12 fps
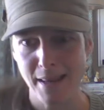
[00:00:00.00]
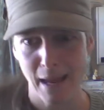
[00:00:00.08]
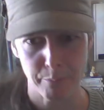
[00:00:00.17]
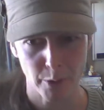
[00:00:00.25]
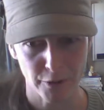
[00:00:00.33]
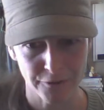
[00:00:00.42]

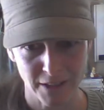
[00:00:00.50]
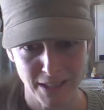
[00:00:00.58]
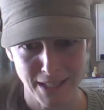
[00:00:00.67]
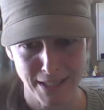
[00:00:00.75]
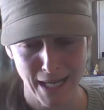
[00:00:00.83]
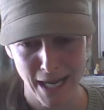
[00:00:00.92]
that perfect
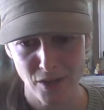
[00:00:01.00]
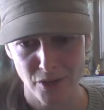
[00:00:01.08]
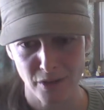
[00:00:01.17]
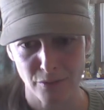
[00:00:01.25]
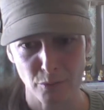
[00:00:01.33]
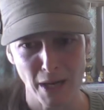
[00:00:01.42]

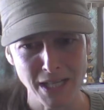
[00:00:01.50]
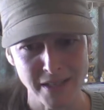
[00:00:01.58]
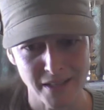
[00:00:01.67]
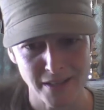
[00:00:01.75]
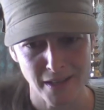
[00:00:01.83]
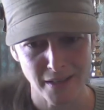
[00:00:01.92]
standard of
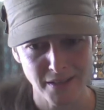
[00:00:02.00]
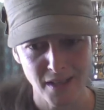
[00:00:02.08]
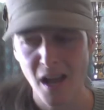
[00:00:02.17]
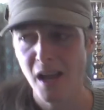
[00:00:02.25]
righteousness.